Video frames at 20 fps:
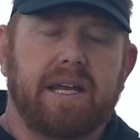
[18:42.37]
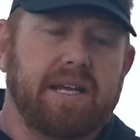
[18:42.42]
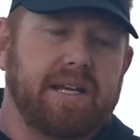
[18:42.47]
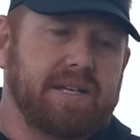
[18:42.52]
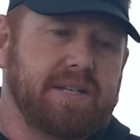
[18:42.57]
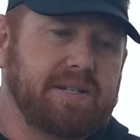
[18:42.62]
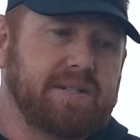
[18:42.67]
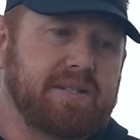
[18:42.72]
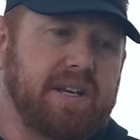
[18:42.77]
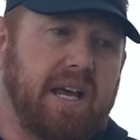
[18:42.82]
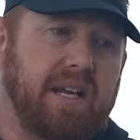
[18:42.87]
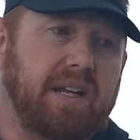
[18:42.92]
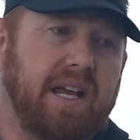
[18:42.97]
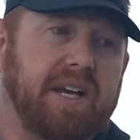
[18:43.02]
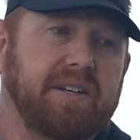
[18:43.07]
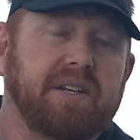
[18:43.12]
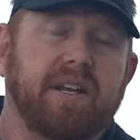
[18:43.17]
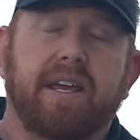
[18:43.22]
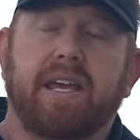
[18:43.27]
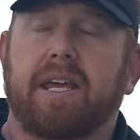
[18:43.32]
is I'd
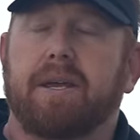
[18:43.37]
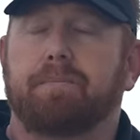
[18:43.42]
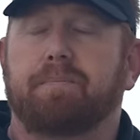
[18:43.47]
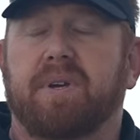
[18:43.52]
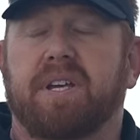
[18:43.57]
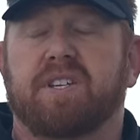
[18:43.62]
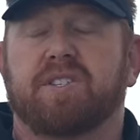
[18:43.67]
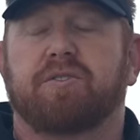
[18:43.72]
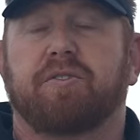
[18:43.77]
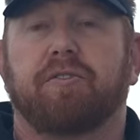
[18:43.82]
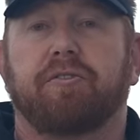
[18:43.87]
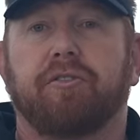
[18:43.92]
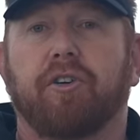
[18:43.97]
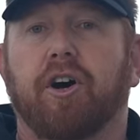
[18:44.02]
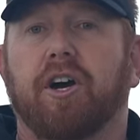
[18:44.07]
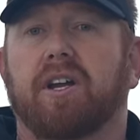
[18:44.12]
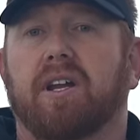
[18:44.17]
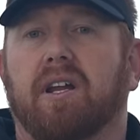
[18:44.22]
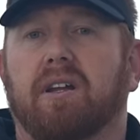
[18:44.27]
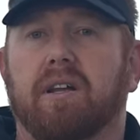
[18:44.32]
like to keep his
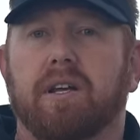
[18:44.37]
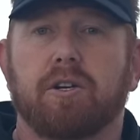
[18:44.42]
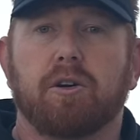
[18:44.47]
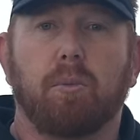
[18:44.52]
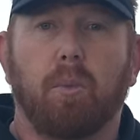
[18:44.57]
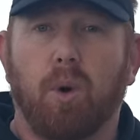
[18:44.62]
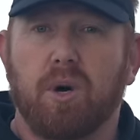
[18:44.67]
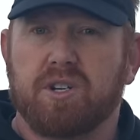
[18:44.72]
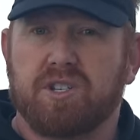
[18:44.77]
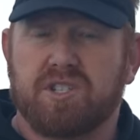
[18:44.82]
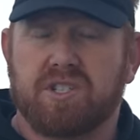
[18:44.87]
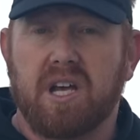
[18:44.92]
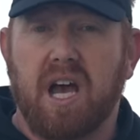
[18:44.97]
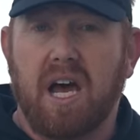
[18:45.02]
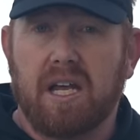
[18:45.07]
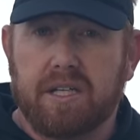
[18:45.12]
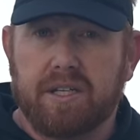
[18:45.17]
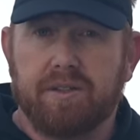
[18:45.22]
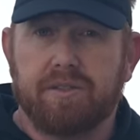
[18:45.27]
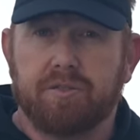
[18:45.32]
foot a little more
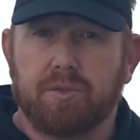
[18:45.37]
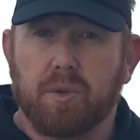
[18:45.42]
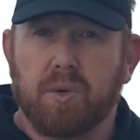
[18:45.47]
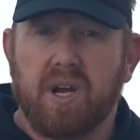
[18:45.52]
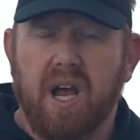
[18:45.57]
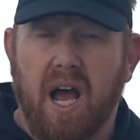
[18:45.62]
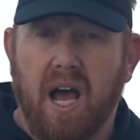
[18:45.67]
solid through